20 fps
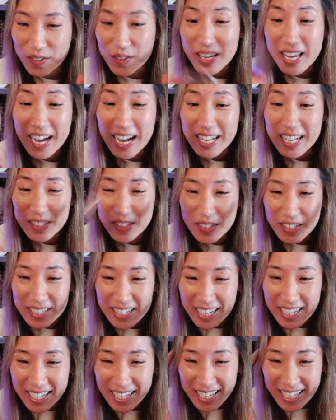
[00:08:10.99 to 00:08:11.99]
Oh yeah, Hansong,
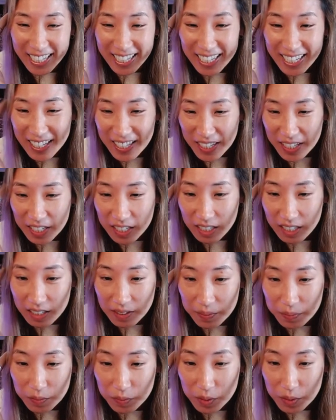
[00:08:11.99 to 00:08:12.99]
hi!
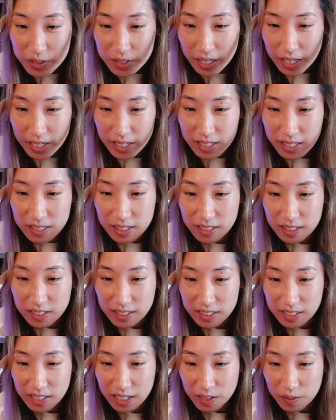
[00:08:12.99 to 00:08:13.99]
Um, Rosé is the
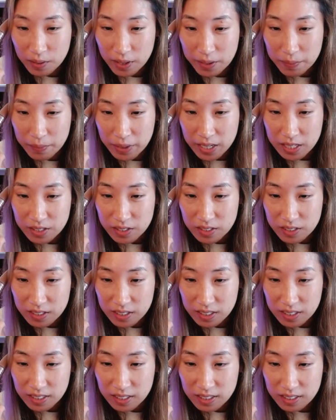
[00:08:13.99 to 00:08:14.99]
DIY
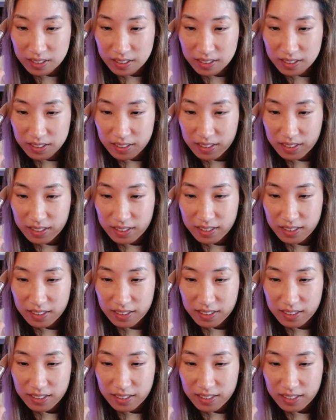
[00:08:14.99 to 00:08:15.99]
master.
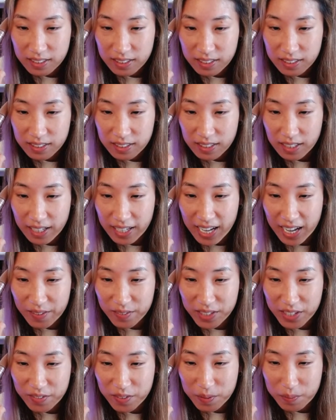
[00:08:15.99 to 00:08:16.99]
I
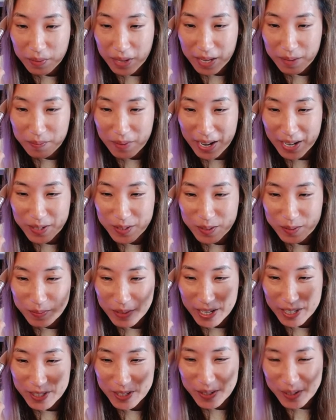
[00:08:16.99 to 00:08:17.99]
haven't even made my own
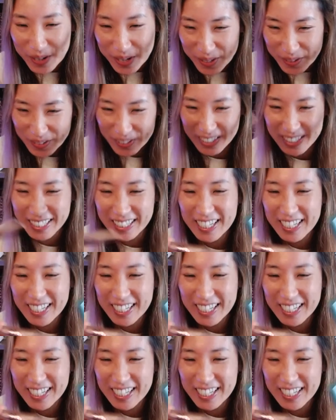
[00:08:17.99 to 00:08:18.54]
wall.